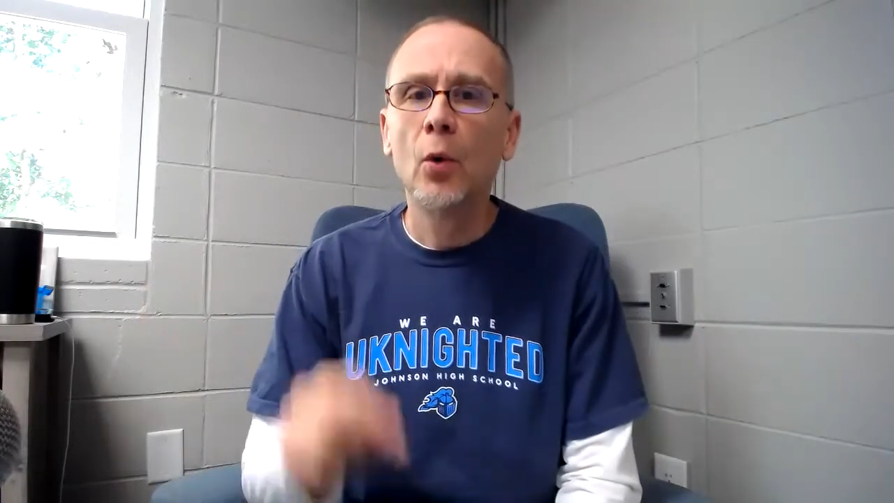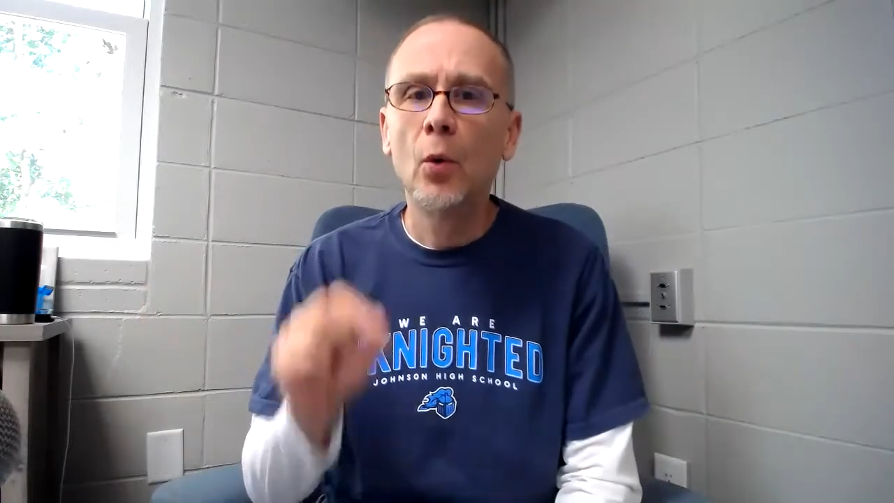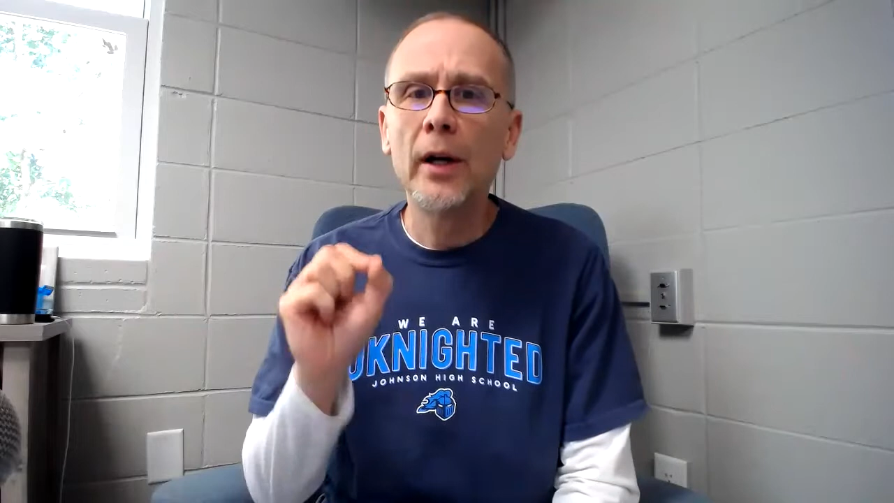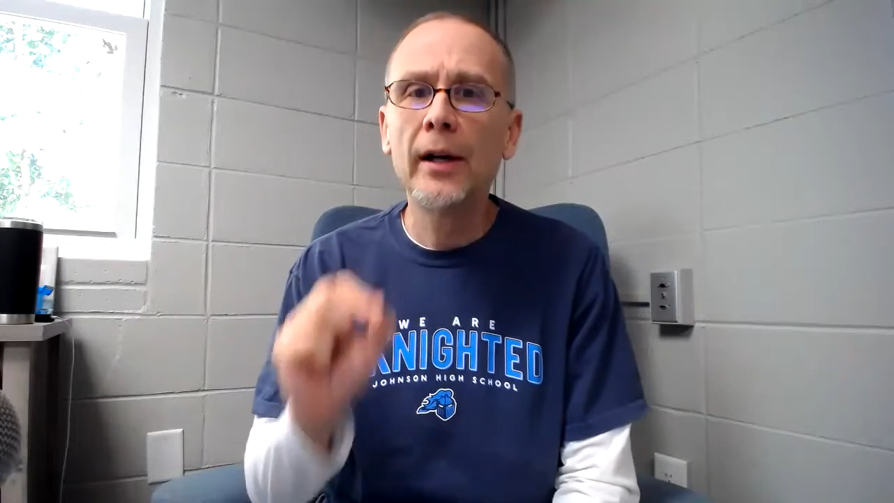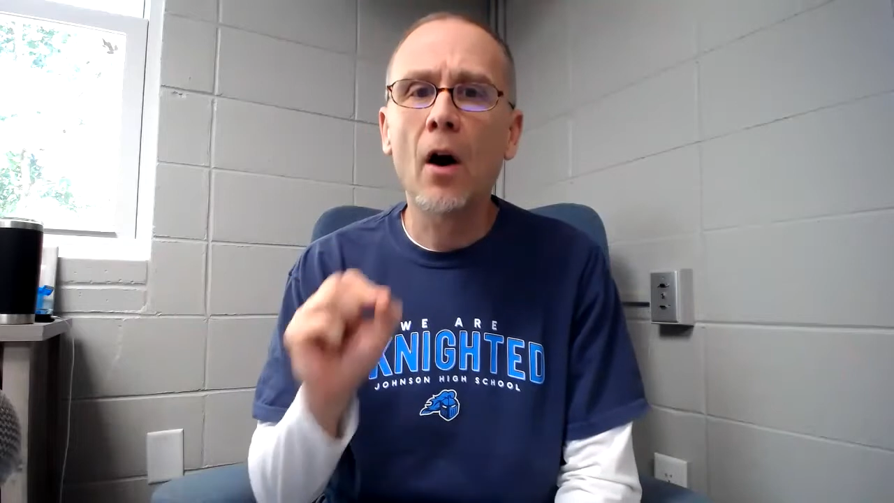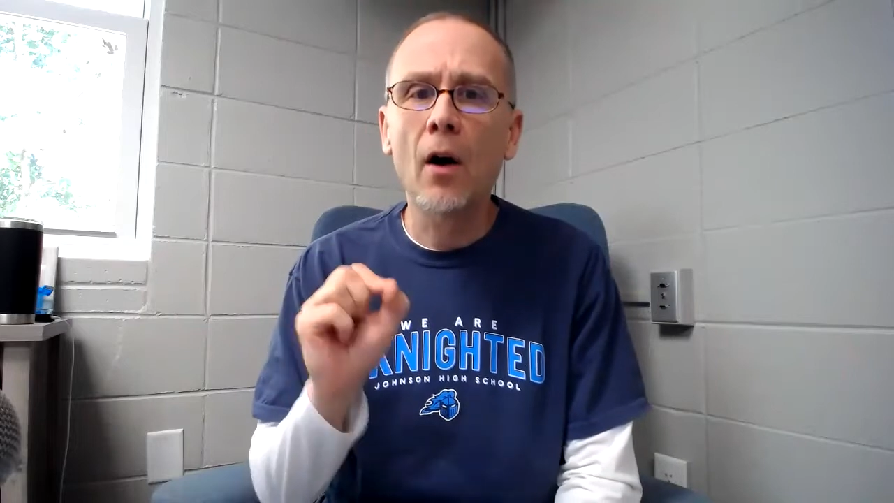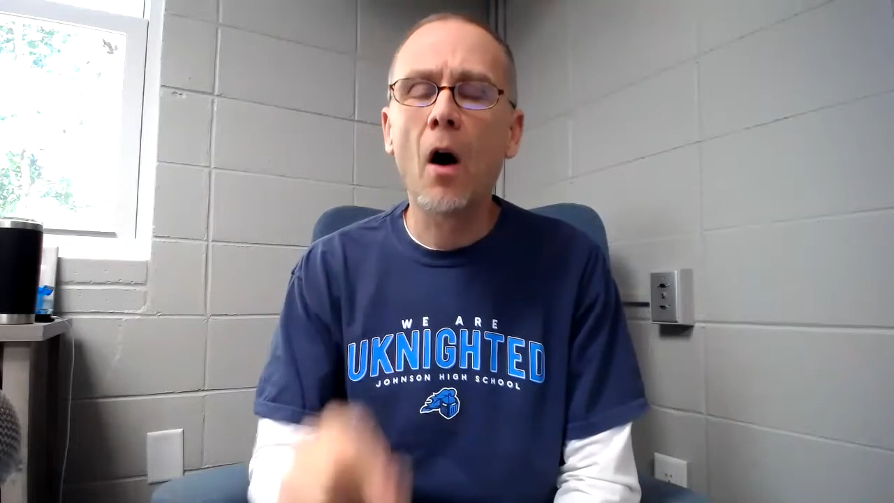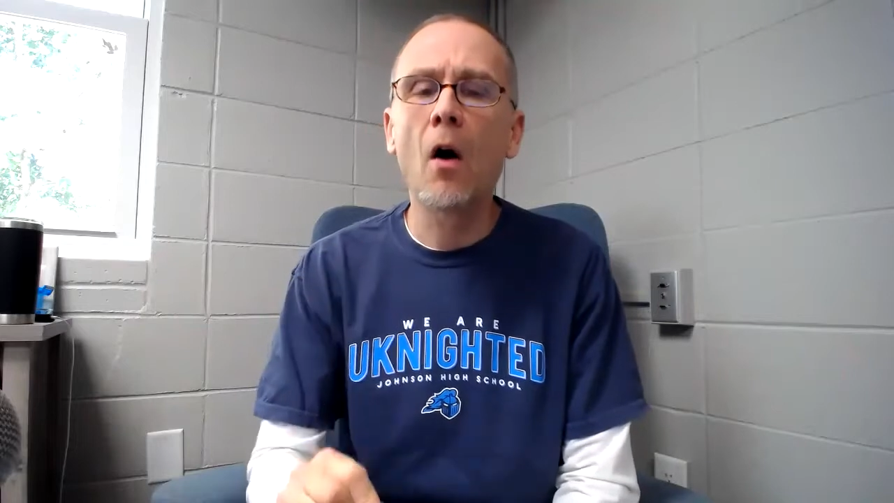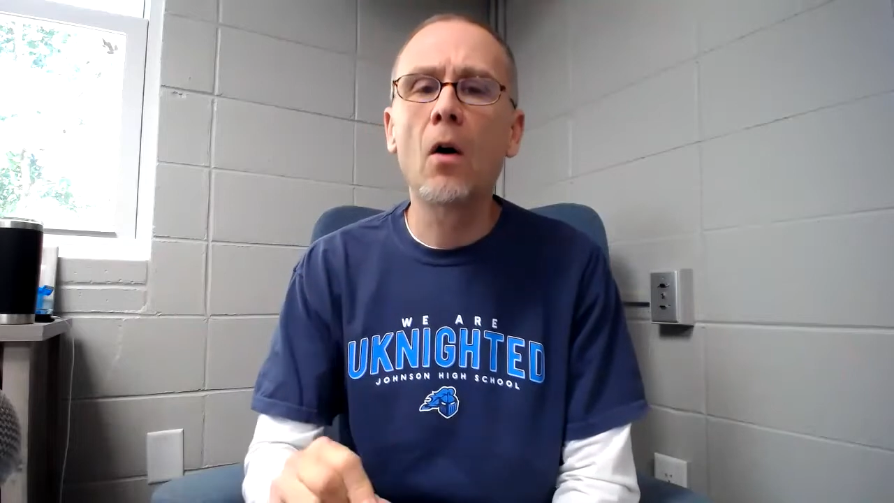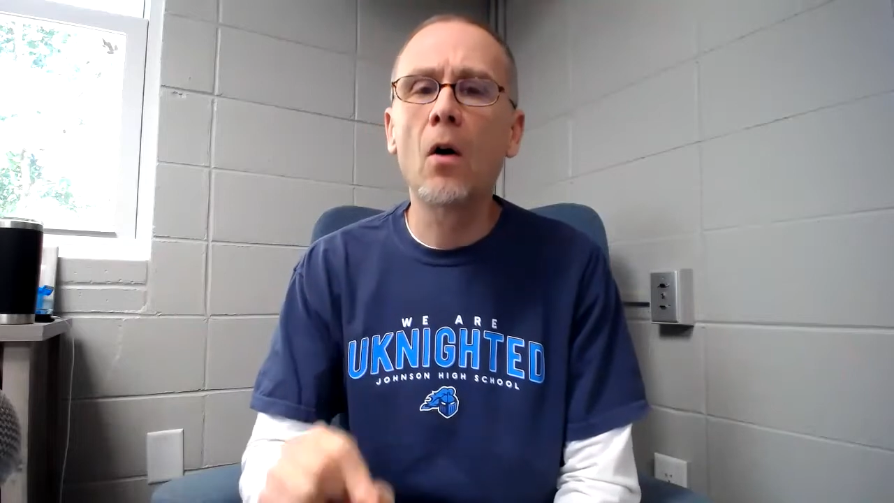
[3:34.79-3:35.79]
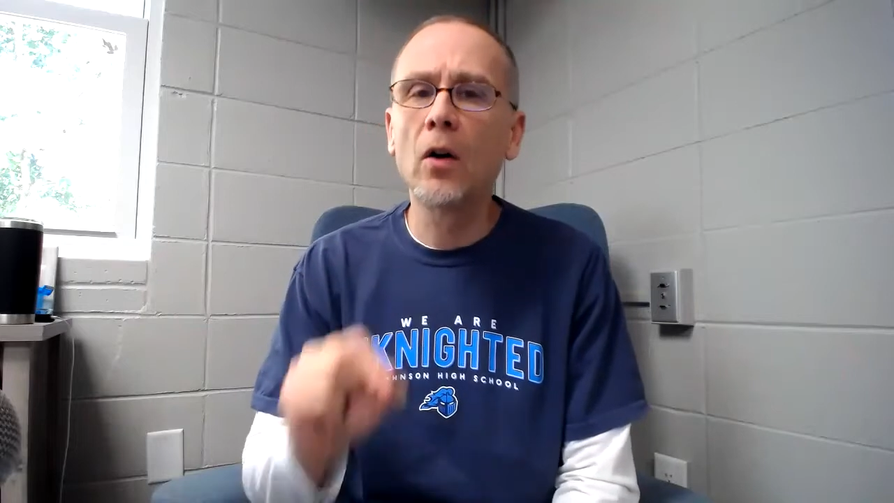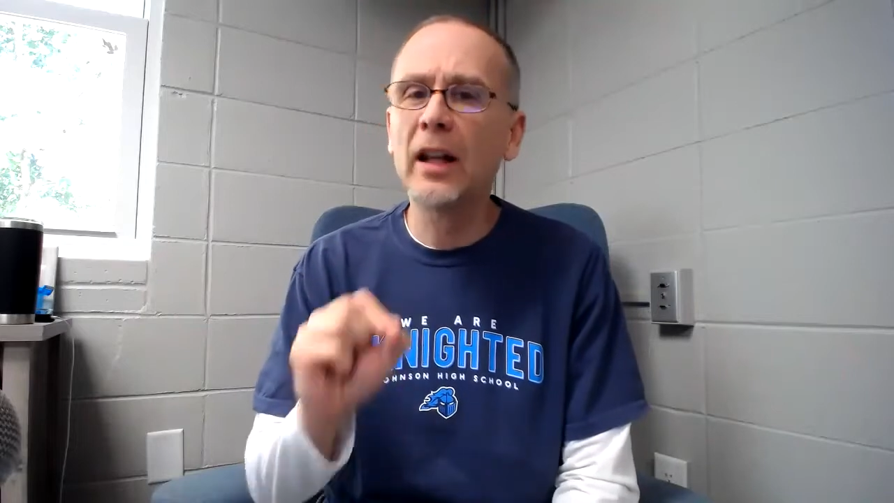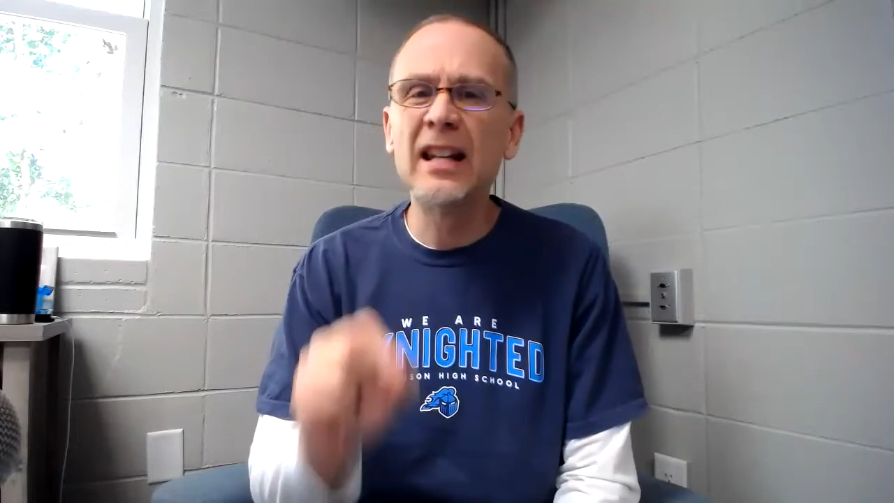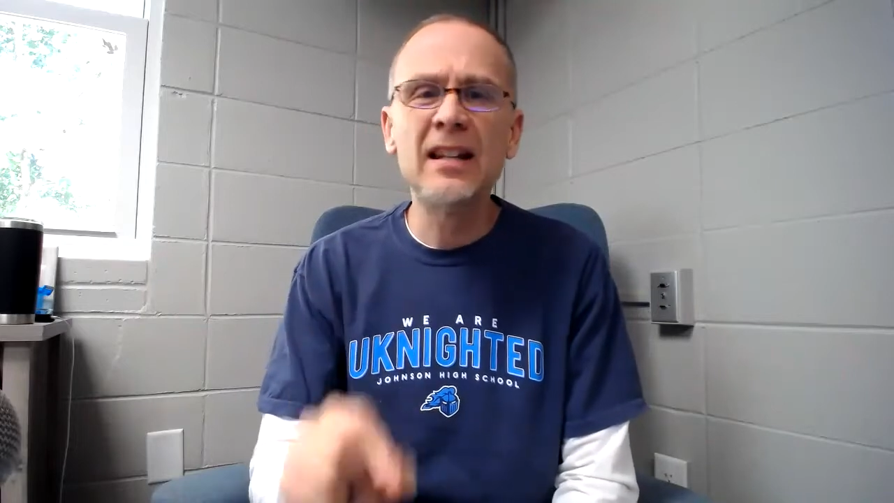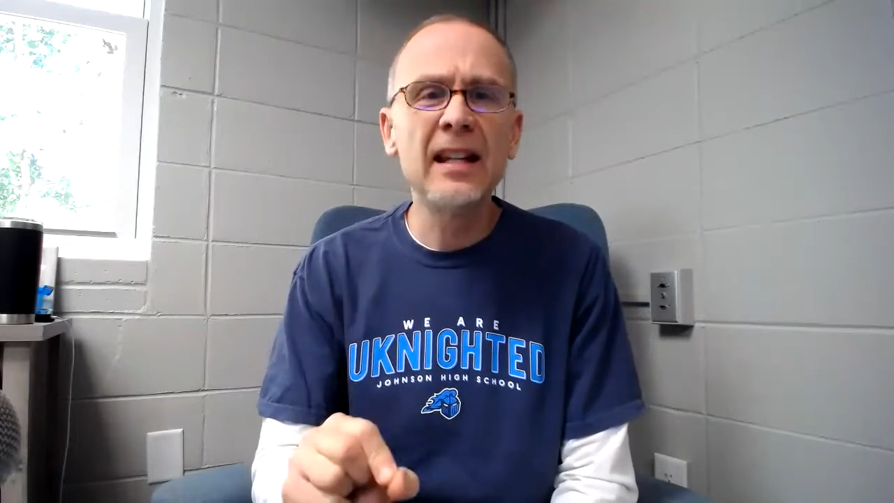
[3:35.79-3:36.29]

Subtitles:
We are all in